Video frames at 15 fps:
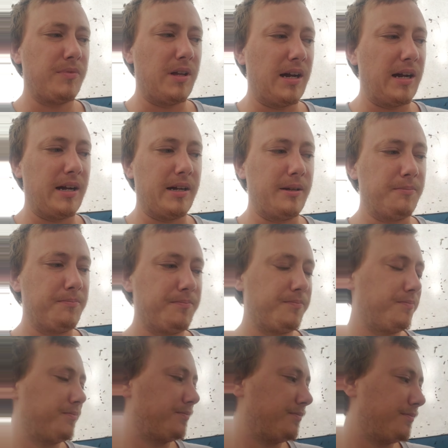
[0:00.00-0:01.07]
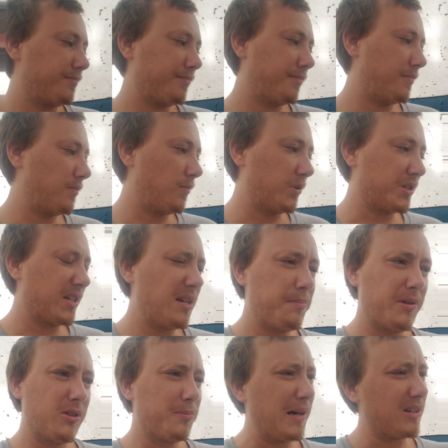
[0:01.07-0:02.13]
I was
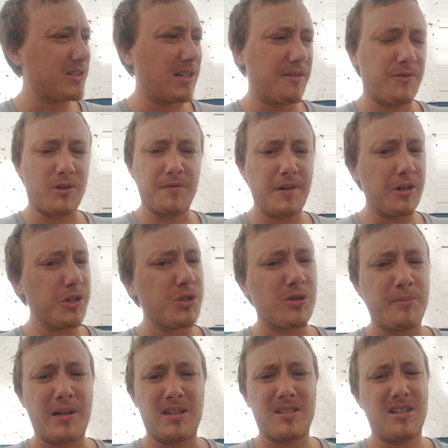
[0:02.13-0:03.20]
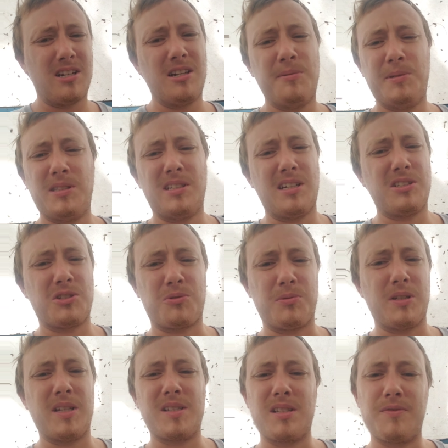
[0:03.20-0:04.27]
keeping them outside for a very short amount of time, and I just
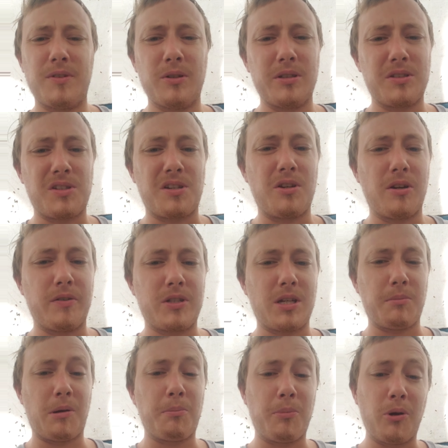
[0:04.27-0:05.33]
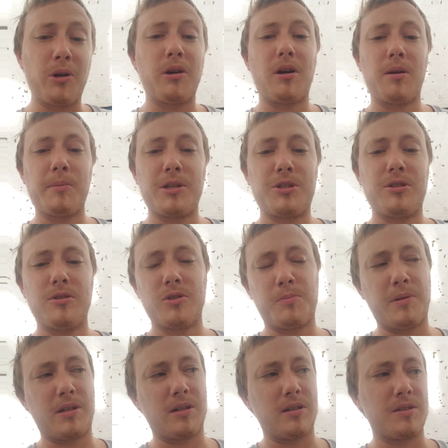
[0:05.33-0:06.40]
realized I felt insecure every time I put on my shoes,
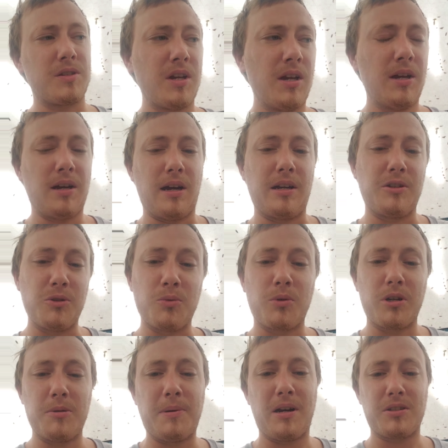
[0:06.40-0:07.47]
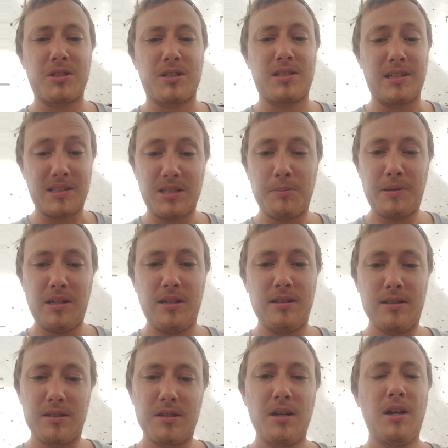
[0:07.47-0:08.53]
because I do worry about
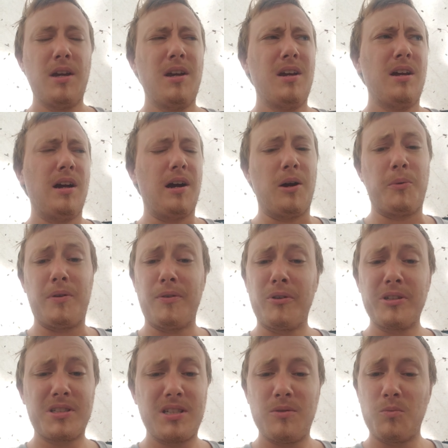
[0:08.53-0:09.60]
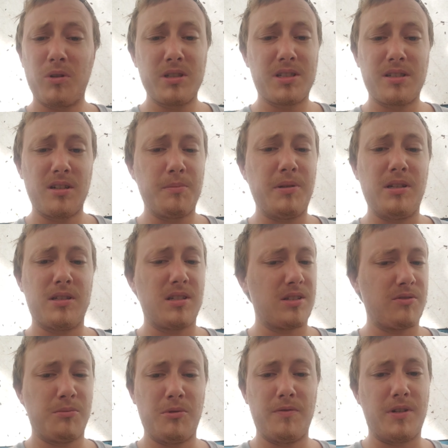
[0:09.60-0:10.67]
centipedes. We've only seen one centipede
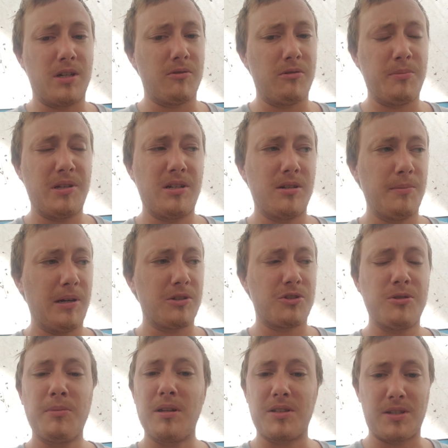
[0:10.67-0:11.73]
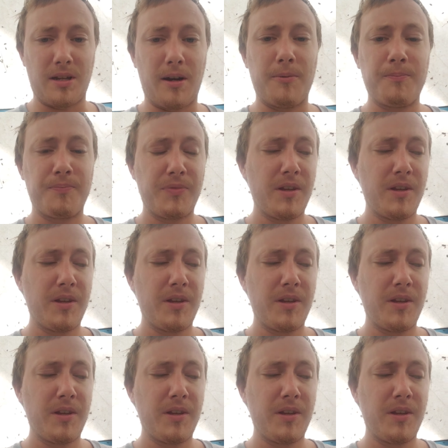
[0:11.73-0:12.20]
since we moved here. We've been here about 2 months now.